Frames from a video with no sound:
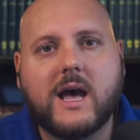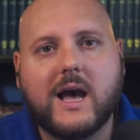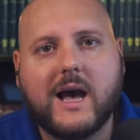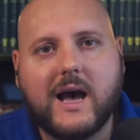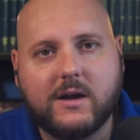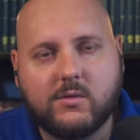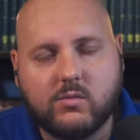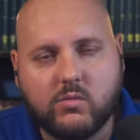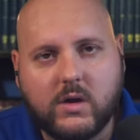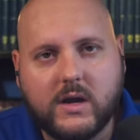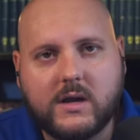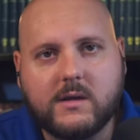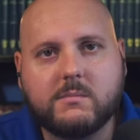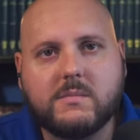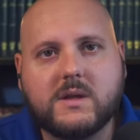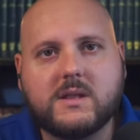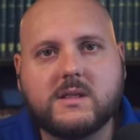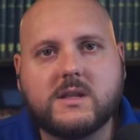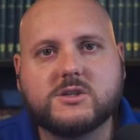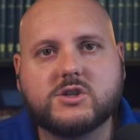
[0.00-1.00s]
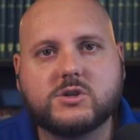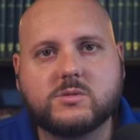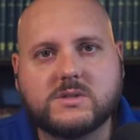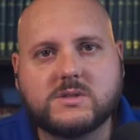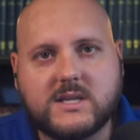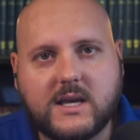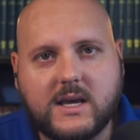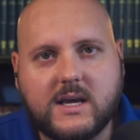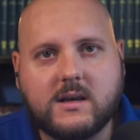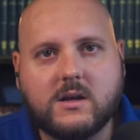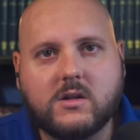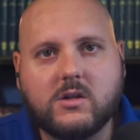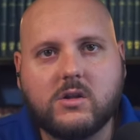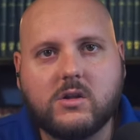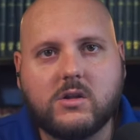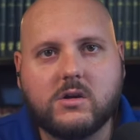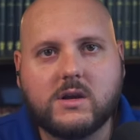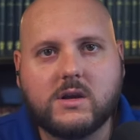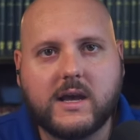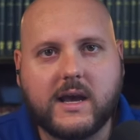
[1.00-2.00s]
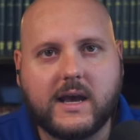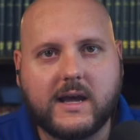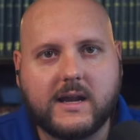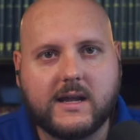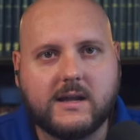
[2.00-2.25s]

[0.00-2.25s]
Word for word: I recommend that you take a look at